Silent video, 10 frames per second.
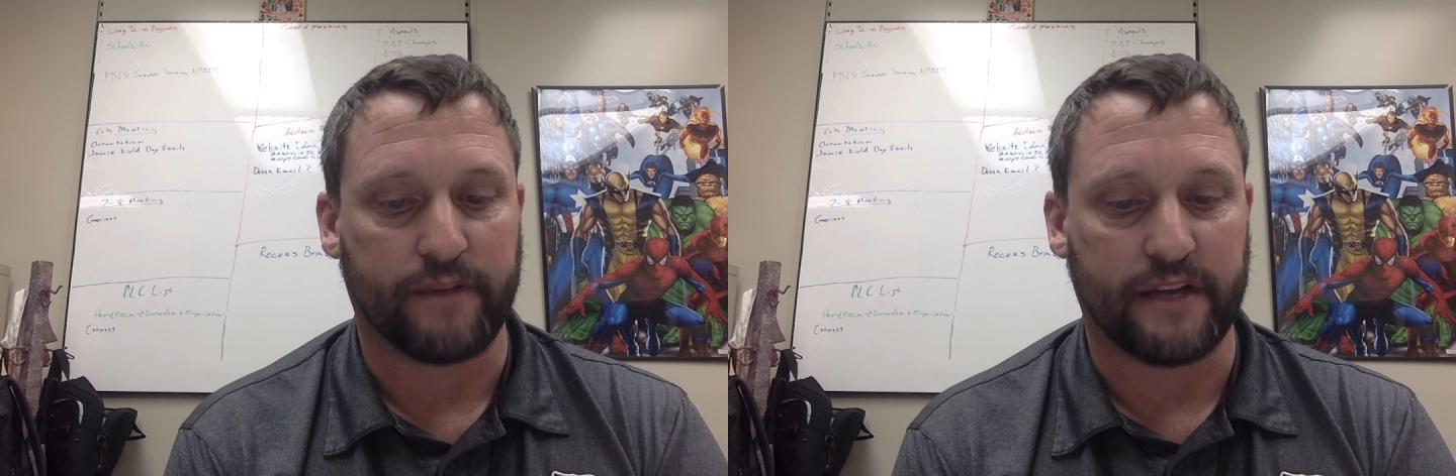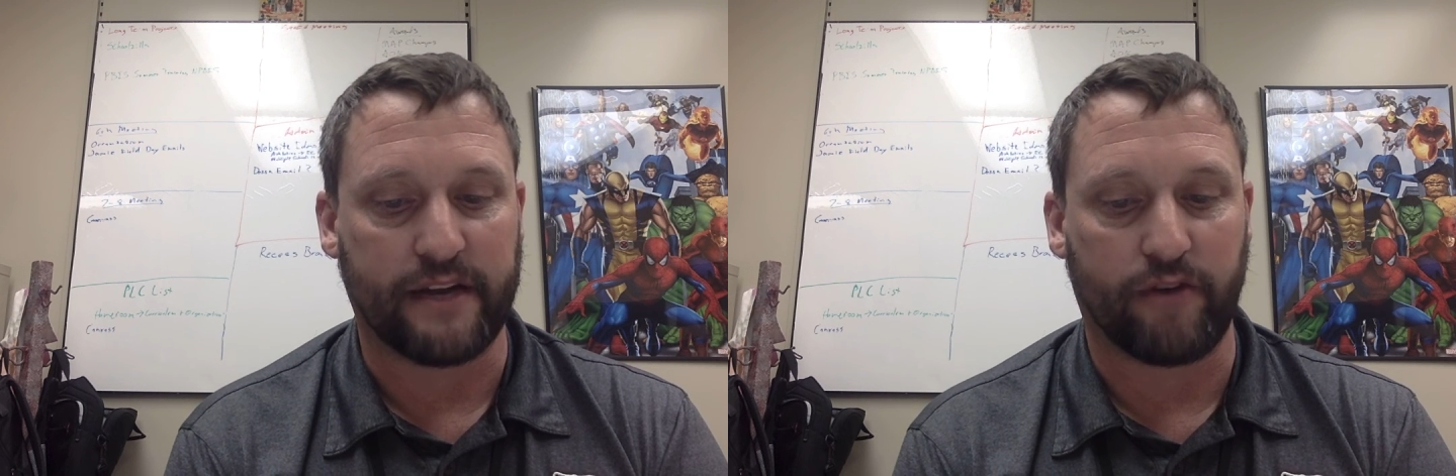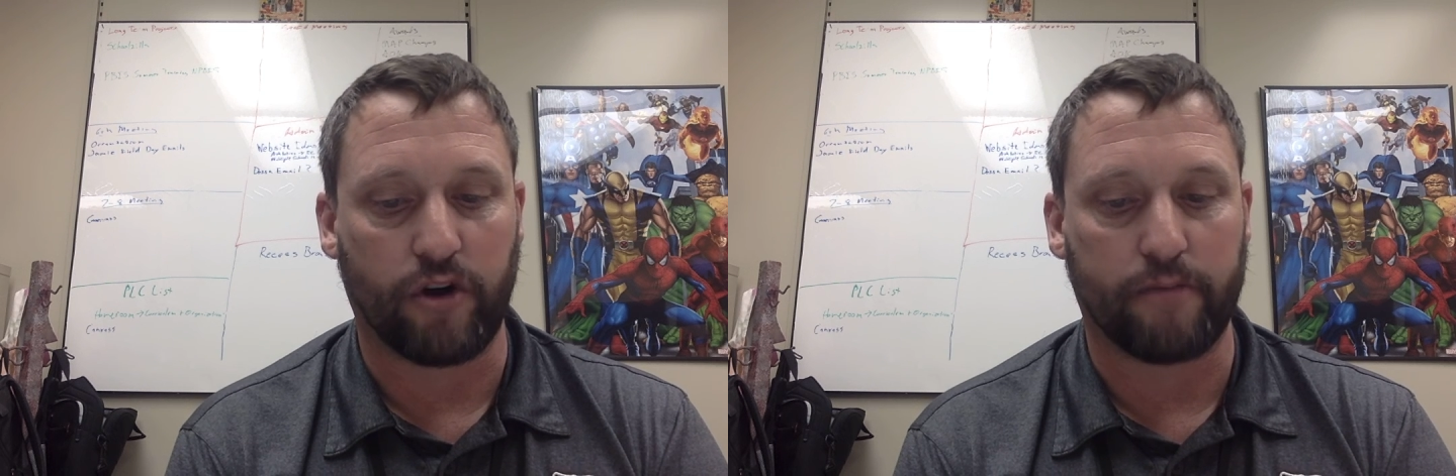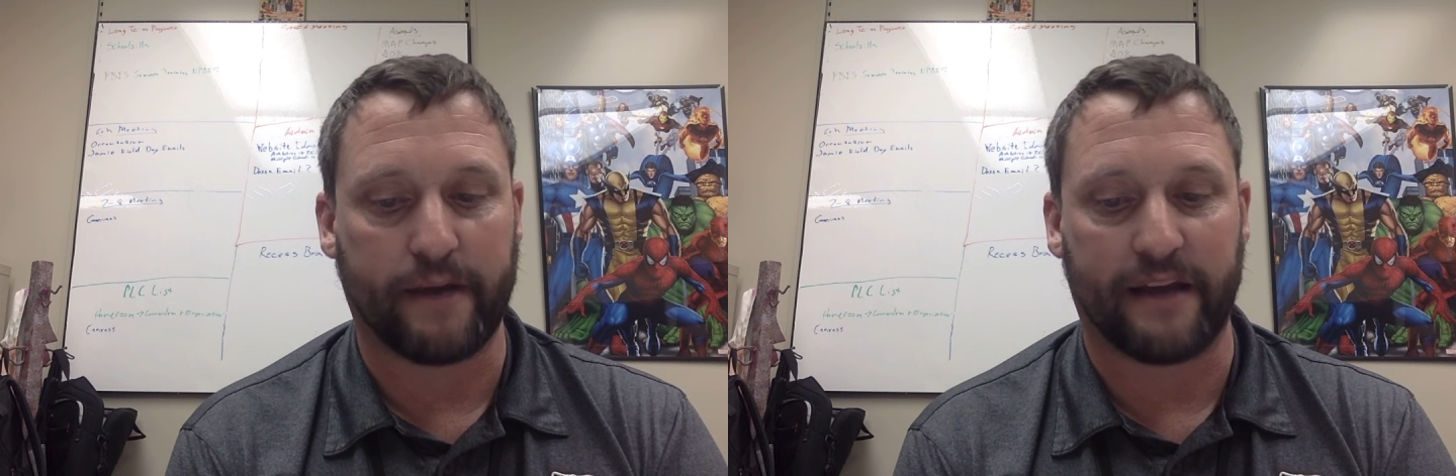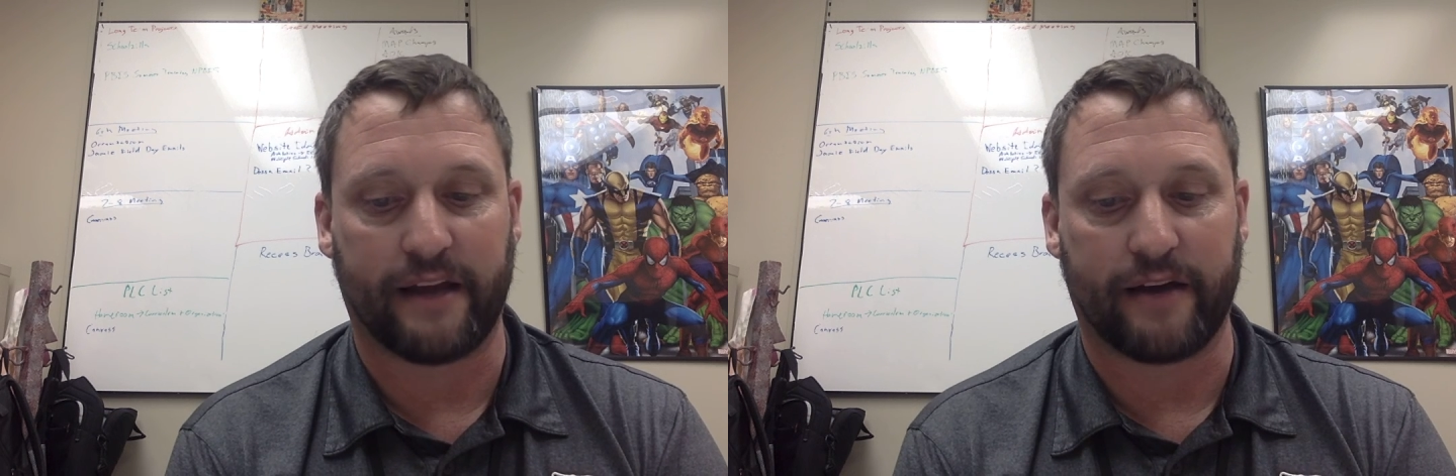you never heard
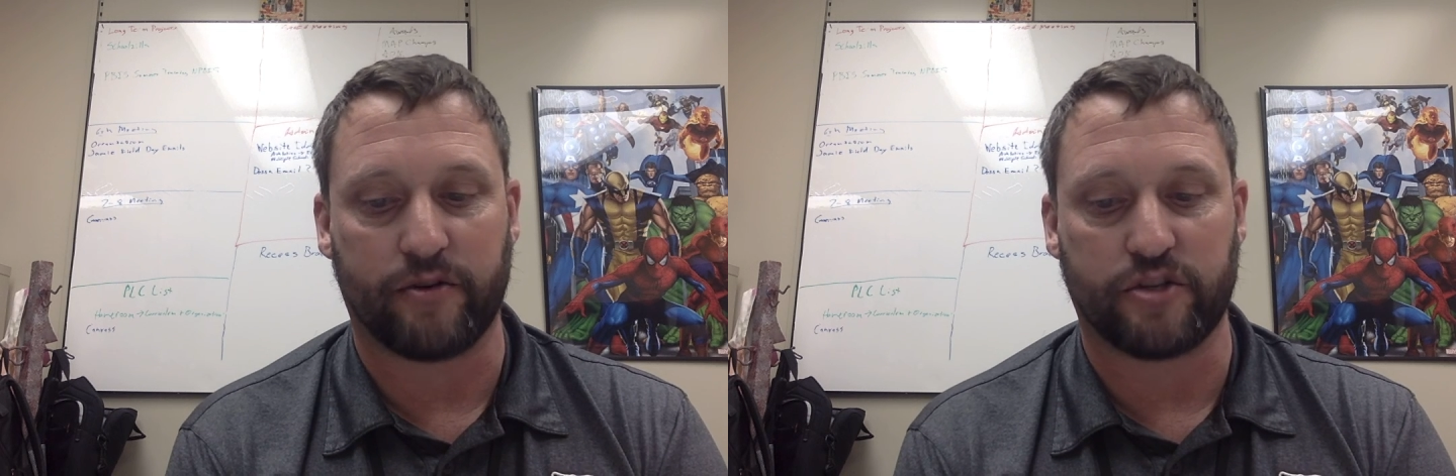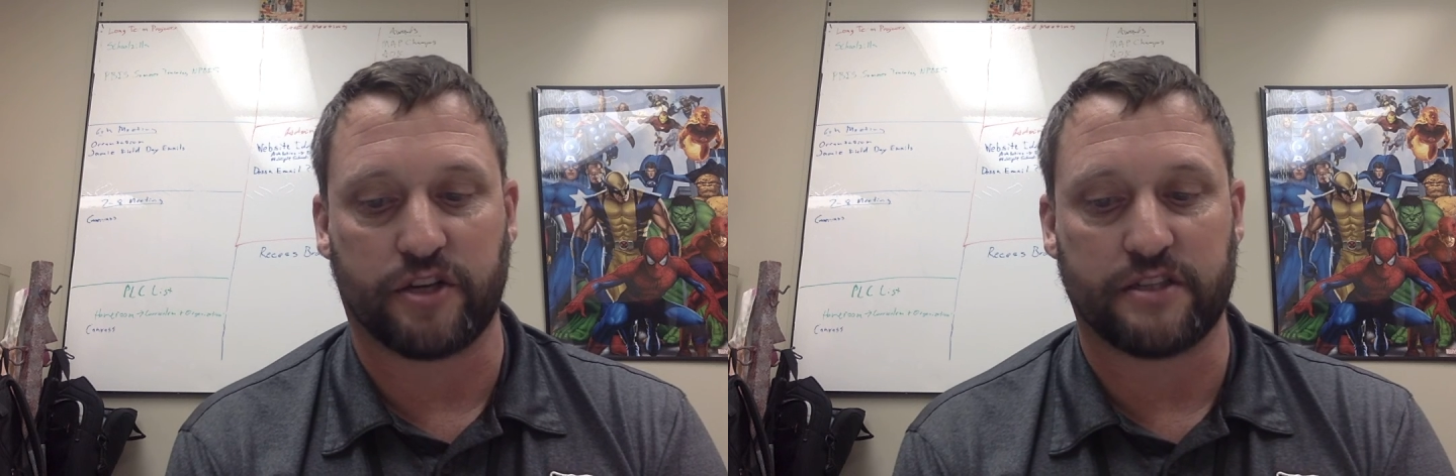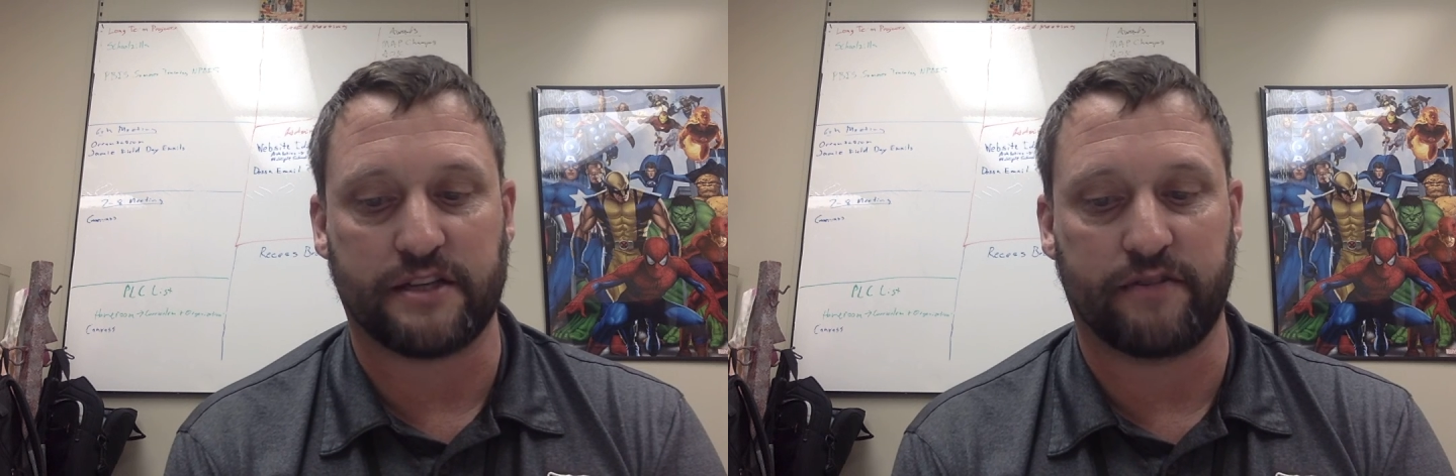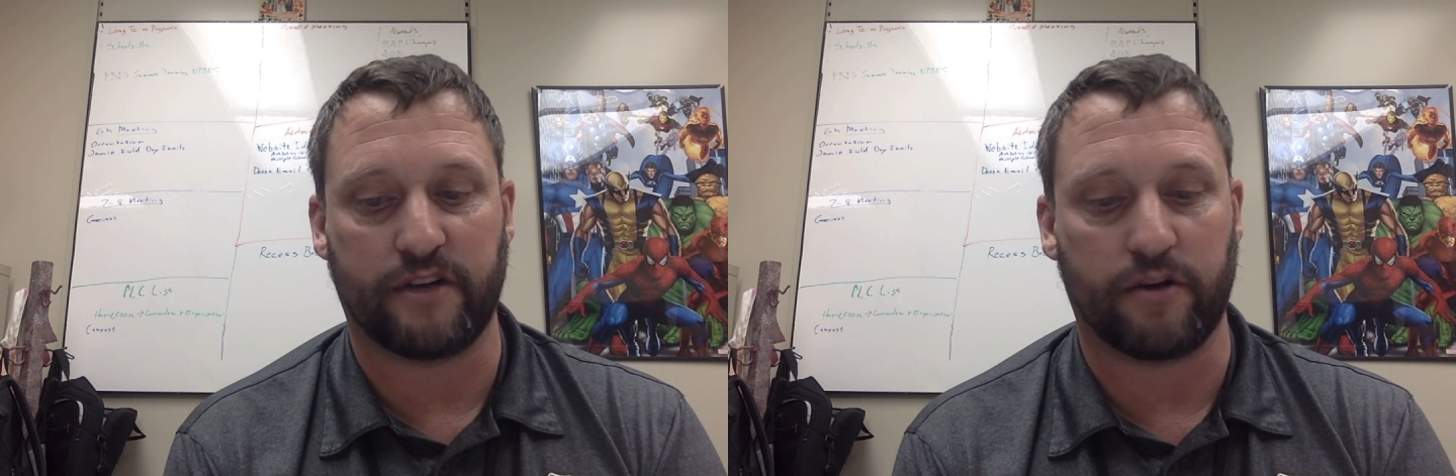bad language on TV